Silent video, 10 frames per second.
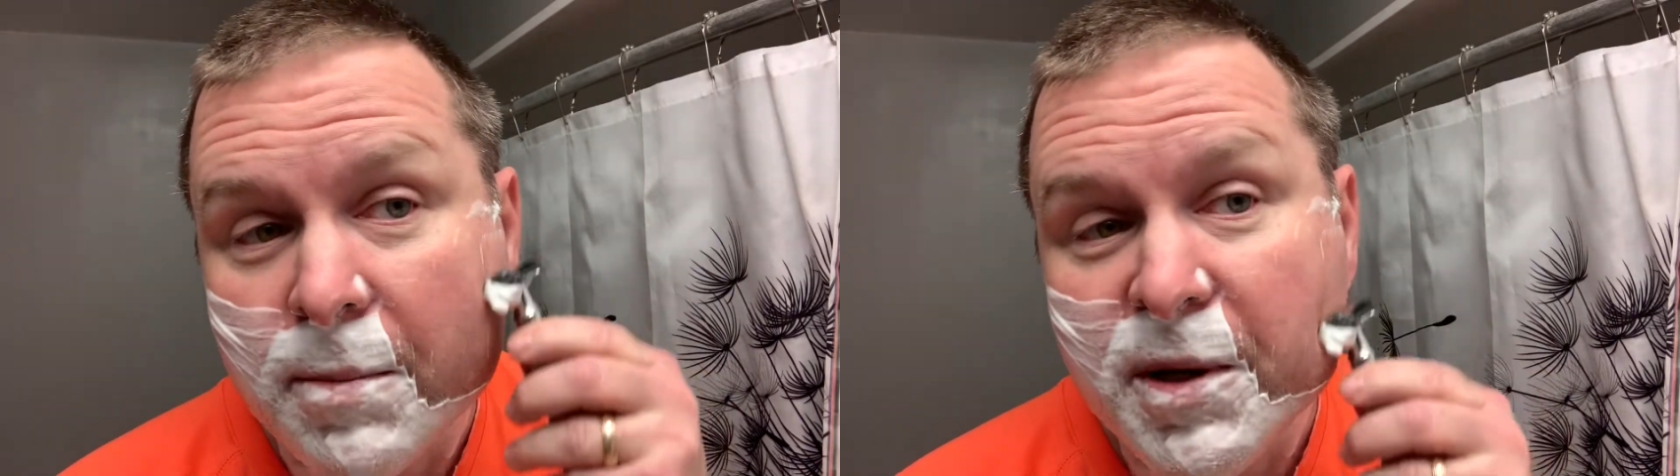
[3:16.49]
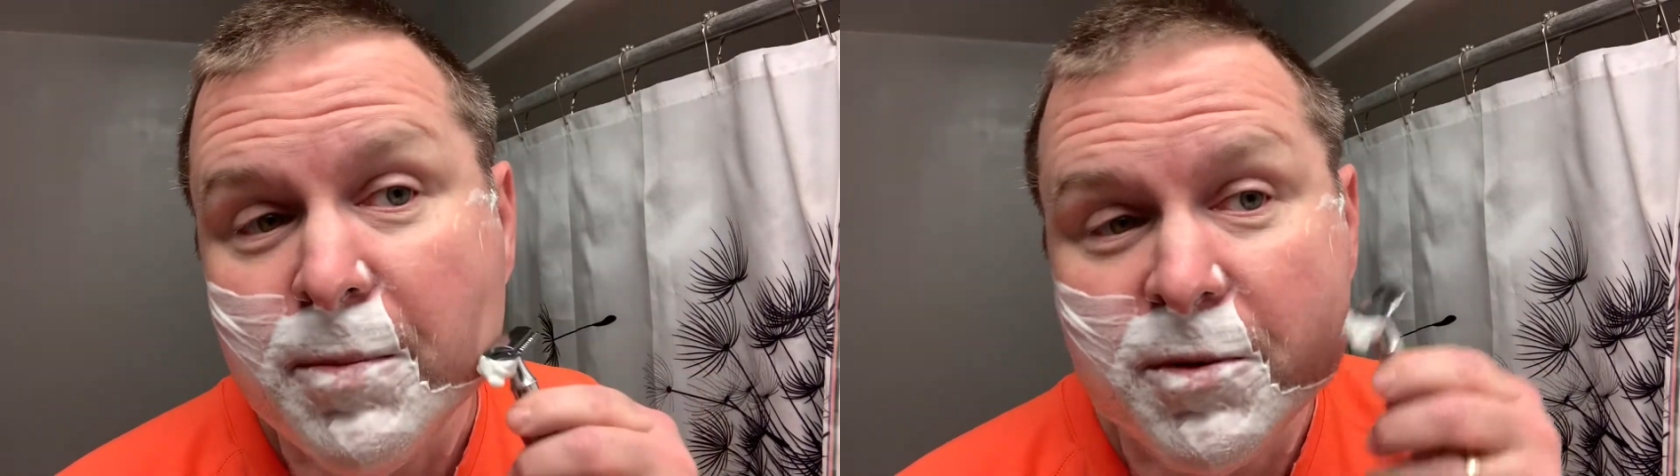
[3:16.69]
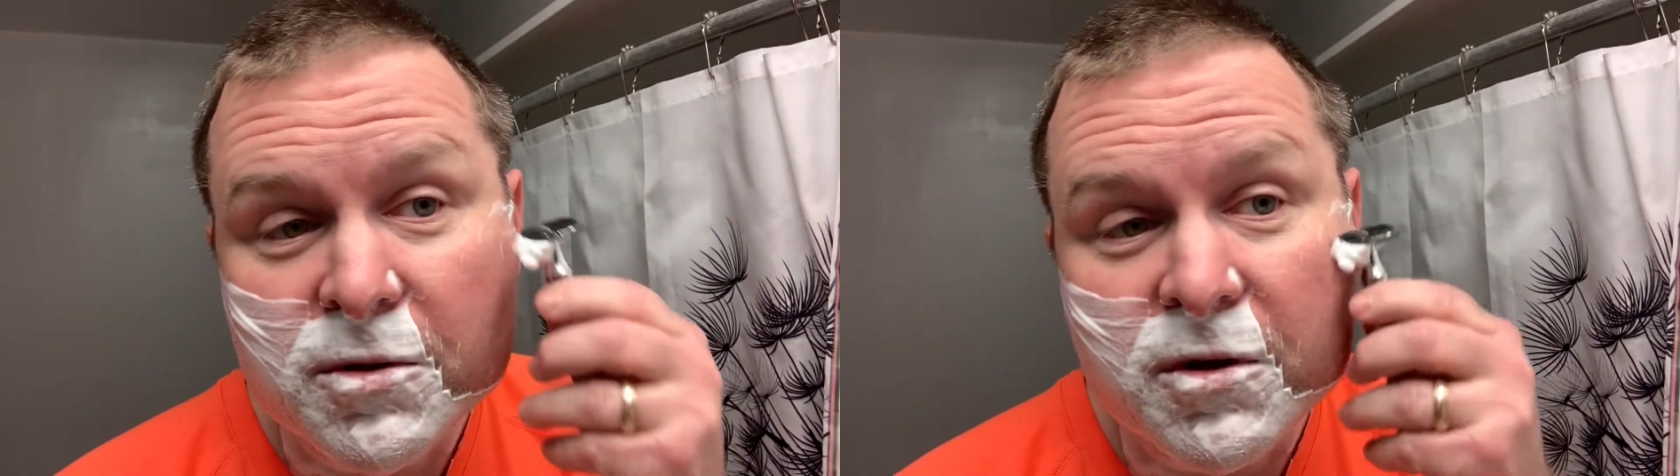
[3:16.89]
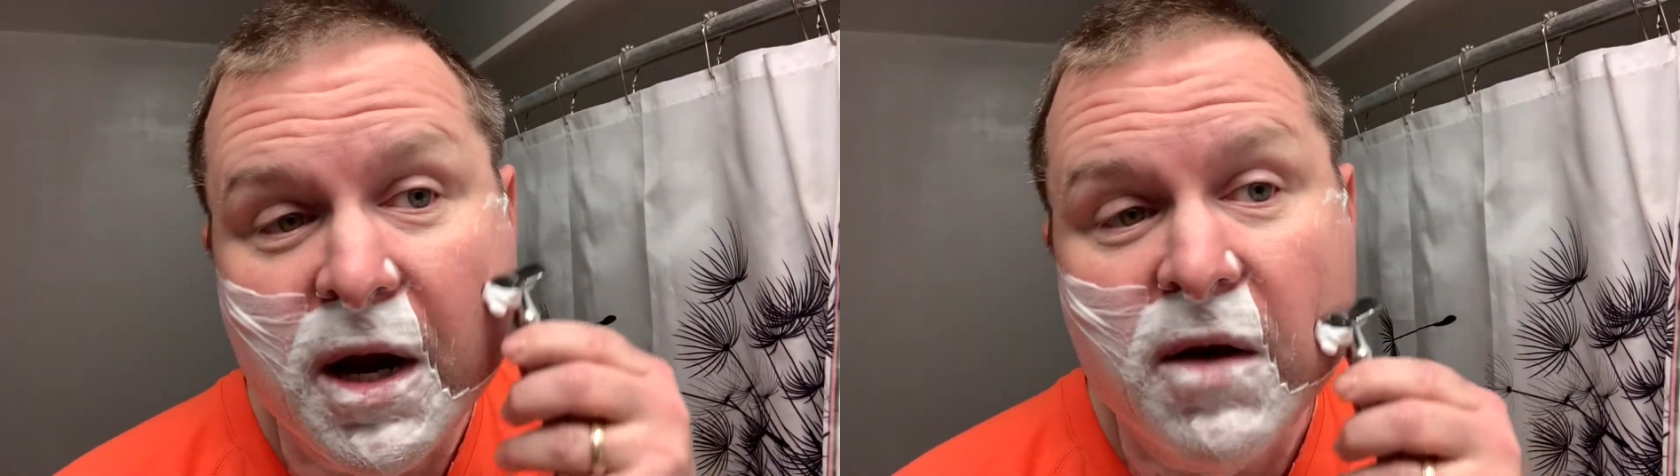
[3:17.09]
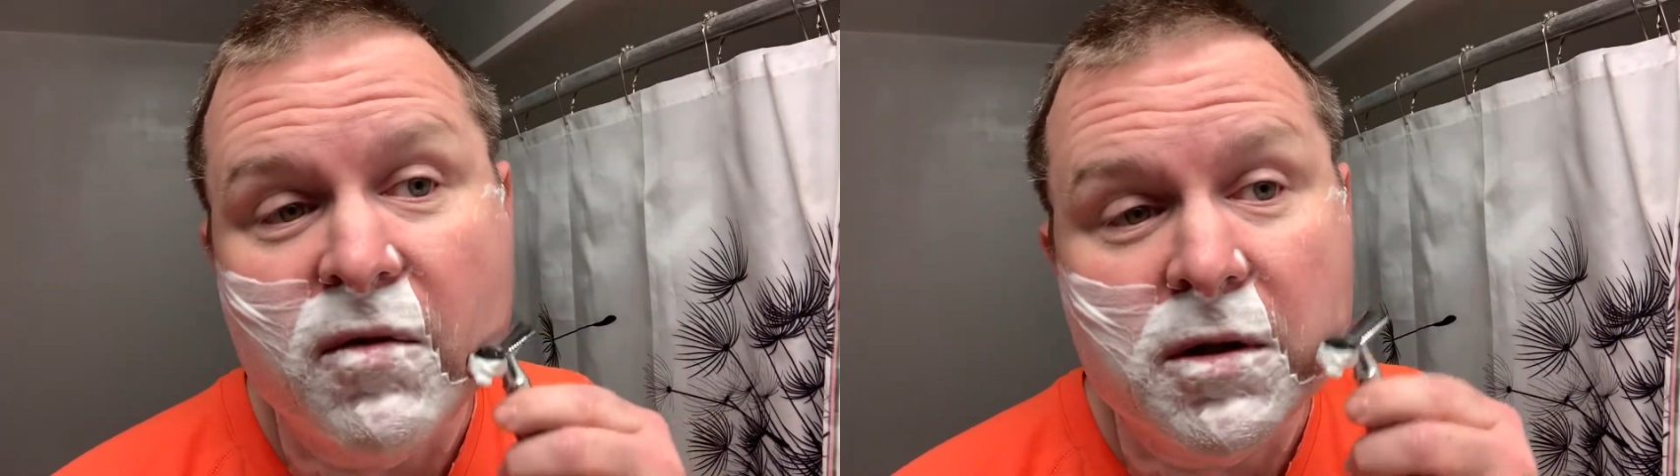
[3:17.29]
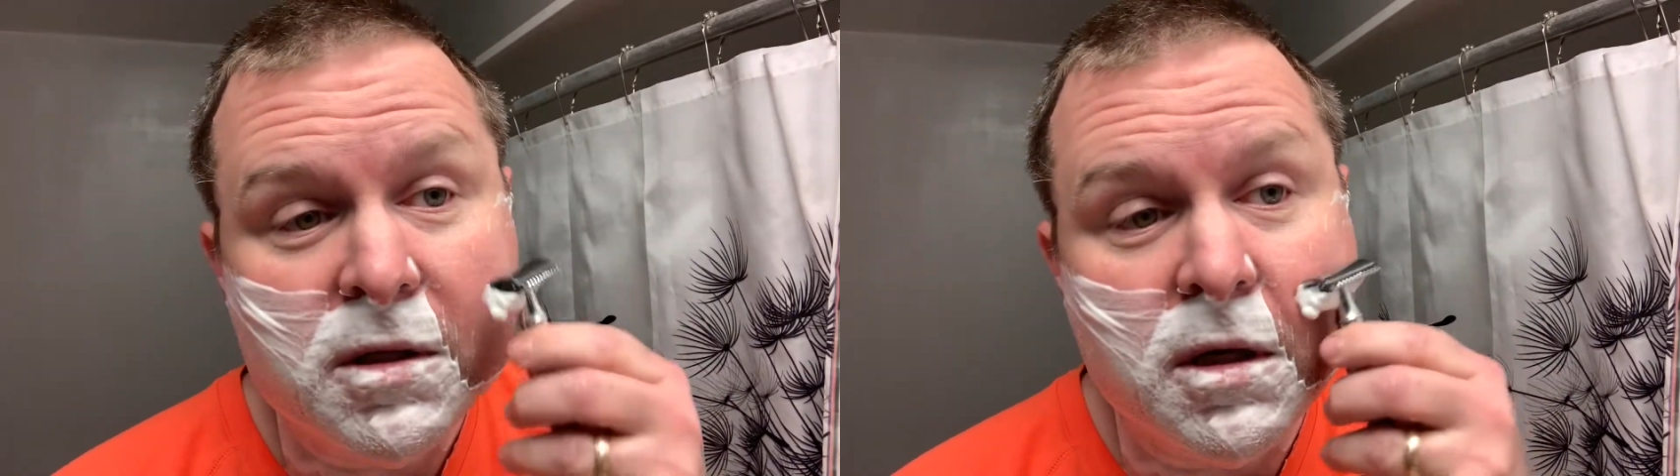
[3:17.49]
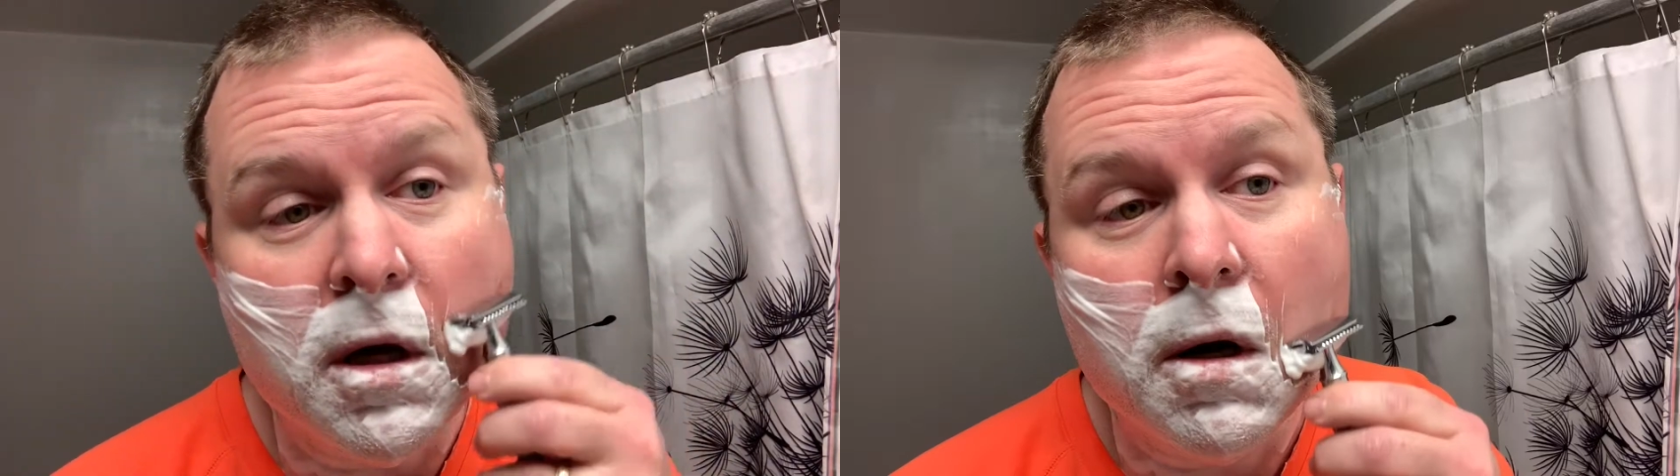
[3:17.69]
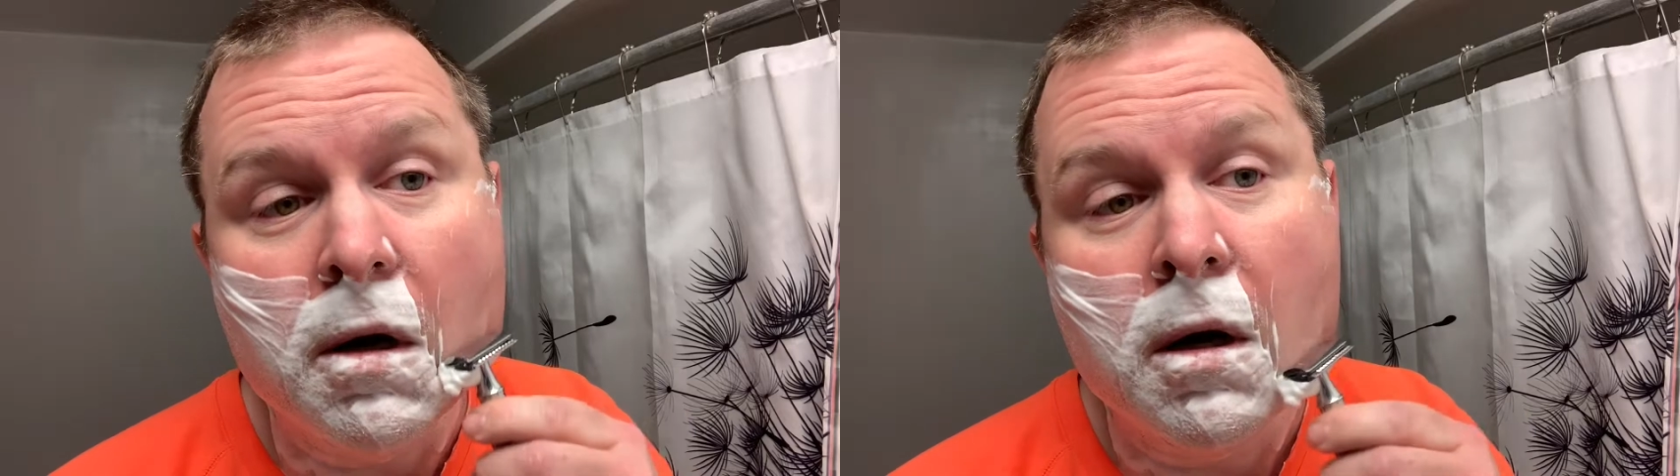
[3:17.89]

people travel to